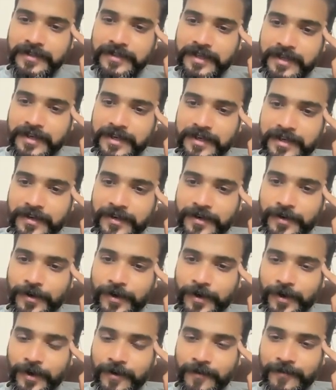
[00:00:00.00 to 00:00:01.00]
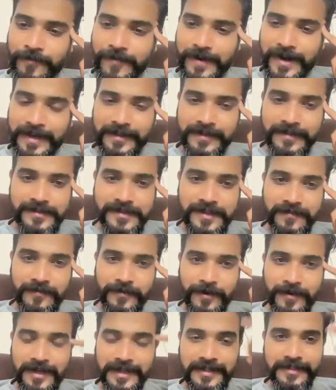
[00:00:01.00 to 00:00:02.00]
There are a lot of factors
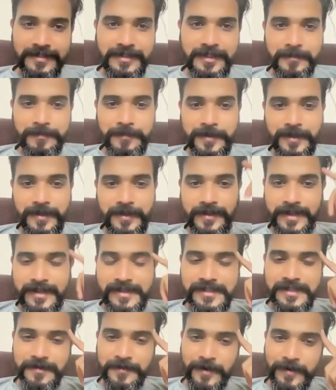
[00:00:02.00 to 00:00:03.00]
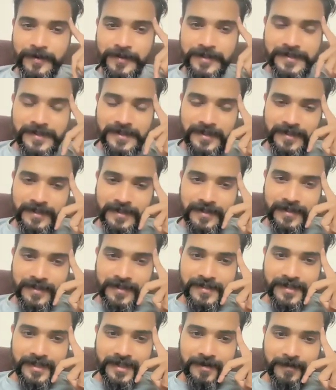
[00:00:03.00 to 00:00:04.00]
involved. I think Deepak tells about this in
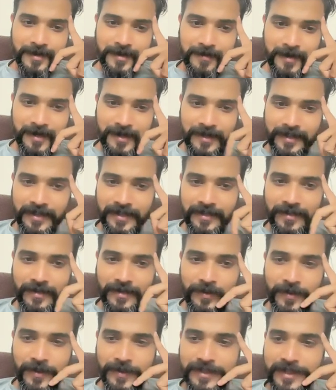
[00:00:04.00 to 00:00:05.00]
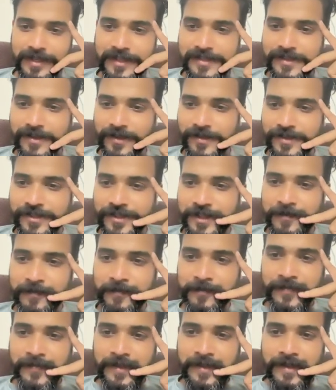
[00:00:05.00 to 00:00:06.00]
his email marketing cohort that he's launching.
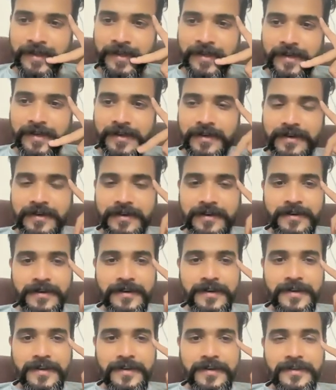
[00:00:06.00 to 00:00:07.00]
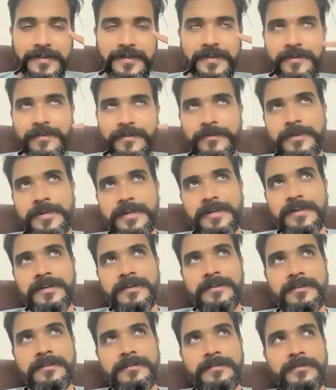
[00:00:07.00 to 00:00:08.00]

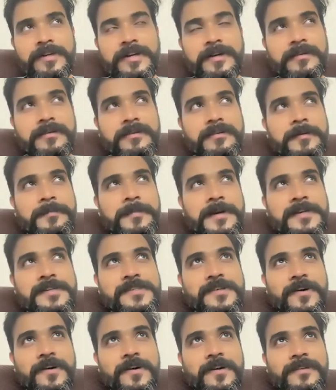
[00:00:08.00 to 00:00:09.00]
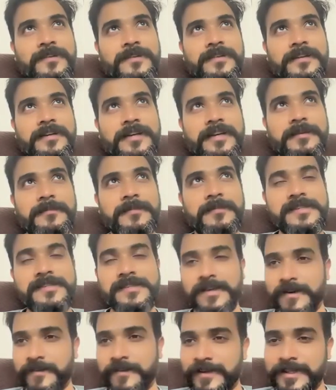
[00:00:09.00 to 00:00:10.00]
It depends on the email
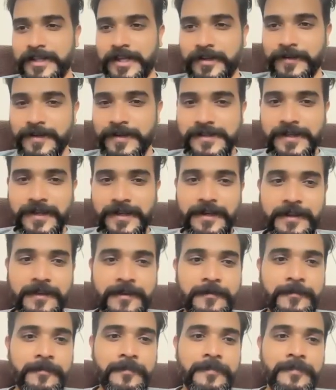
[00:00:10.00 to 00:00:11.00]
server that you are sending.